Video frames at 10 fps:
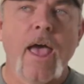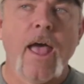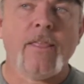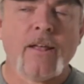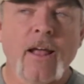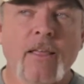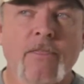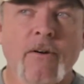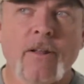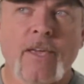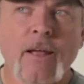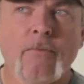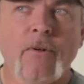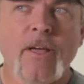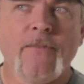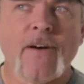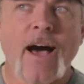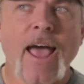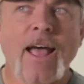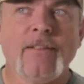And then I thought again, well, if
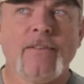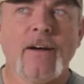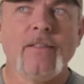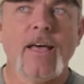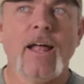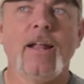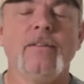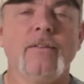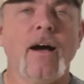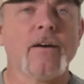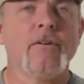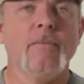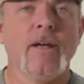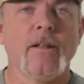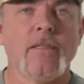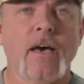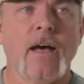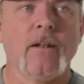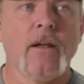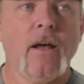I had done that and documented
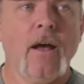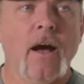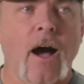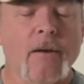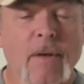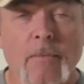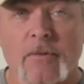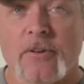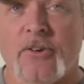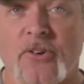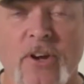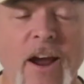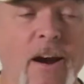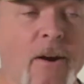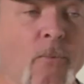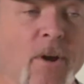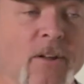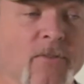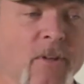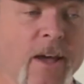that, I'd be able to share what
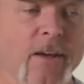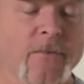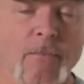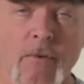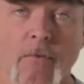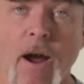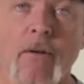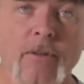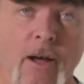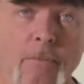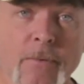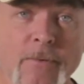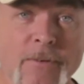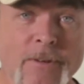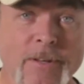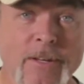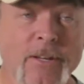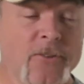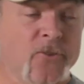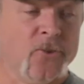it's like from the ground up
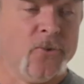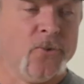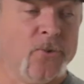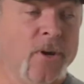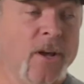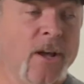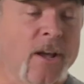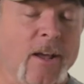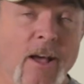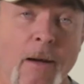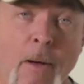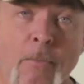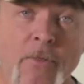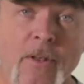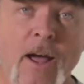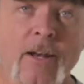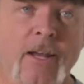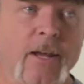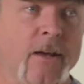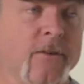to come up with an
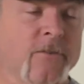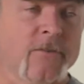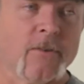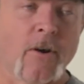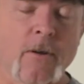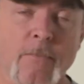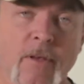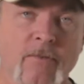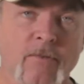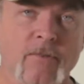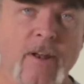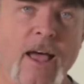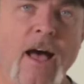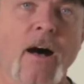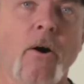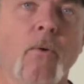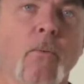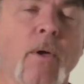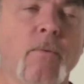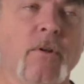idea, start a business, and how
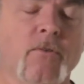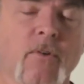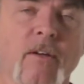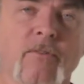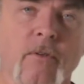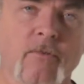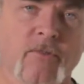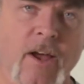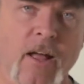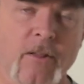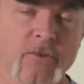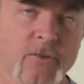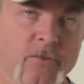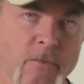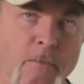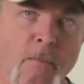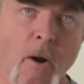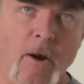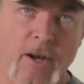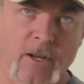we would address those challenges from a
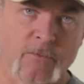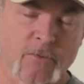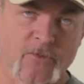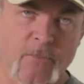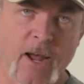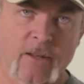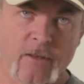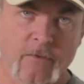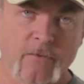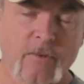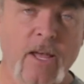marketing perspective